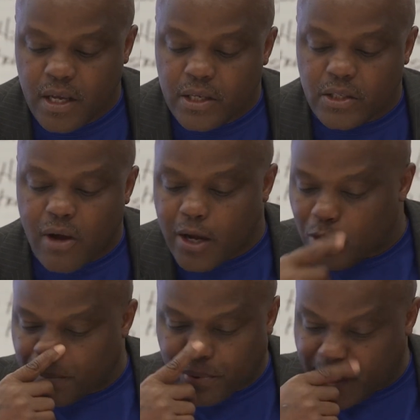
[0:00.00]
So I
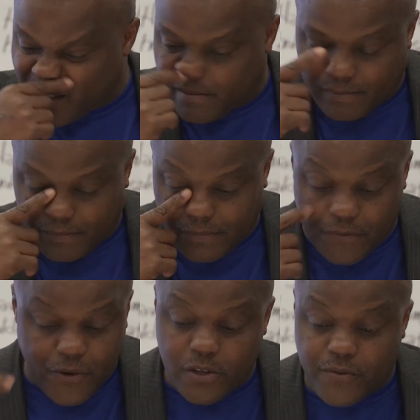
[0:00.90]
go to prison. The
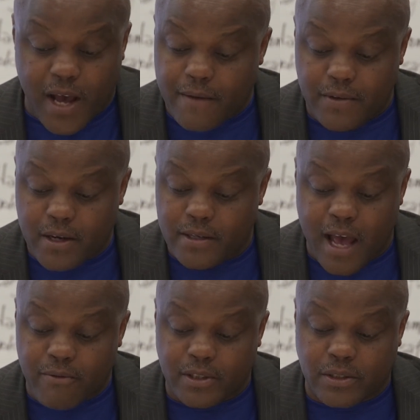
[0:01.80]
first 5 years,
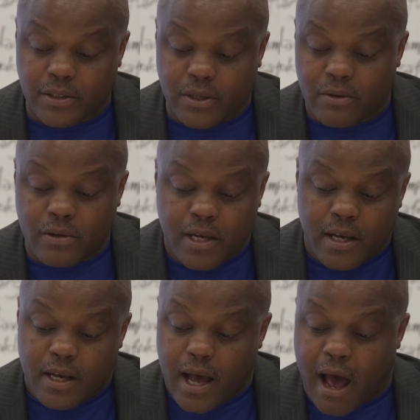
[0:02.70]
I was
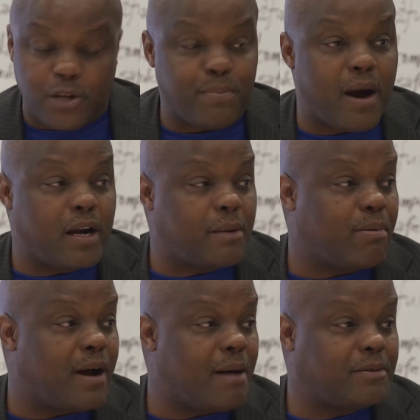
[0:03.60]
part of the
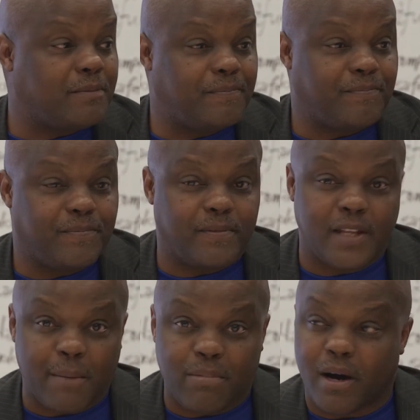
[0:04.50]
problem,
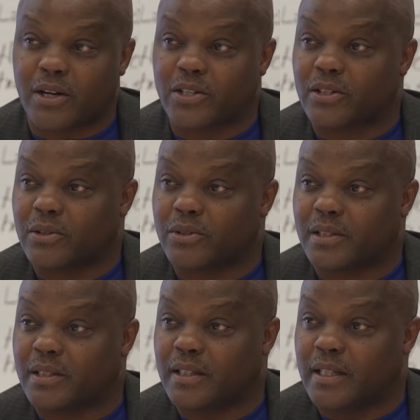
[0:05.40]
not part of the
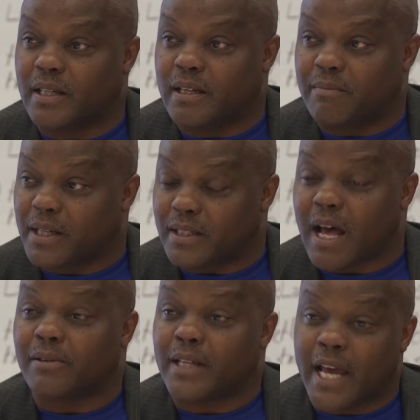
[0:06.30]
solution, because
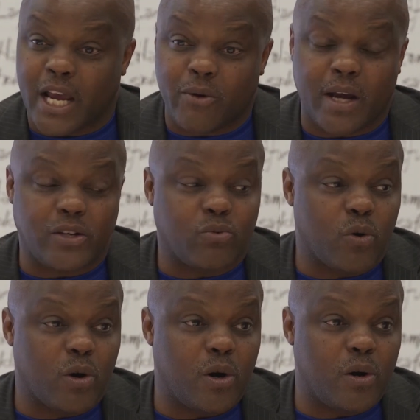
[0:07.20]
I was angry at the
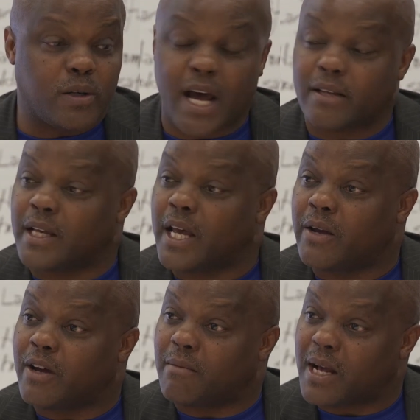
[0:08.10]
world. I was
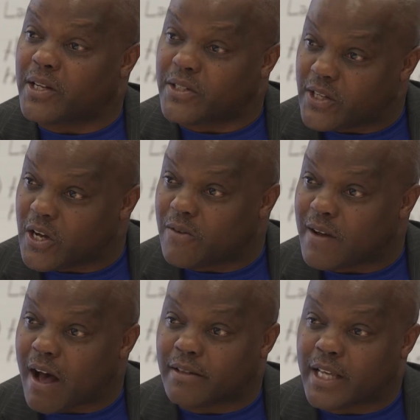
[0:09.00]
angry at myself.
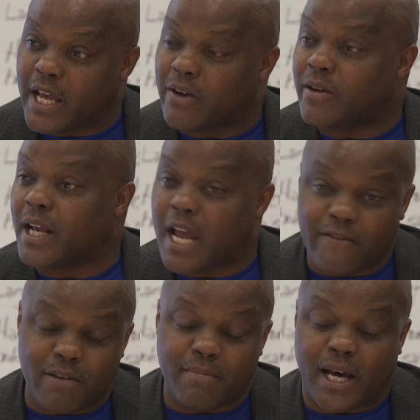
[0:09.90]
I was angry at
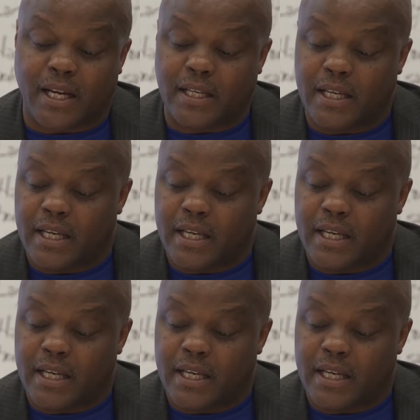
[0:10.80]
everybody.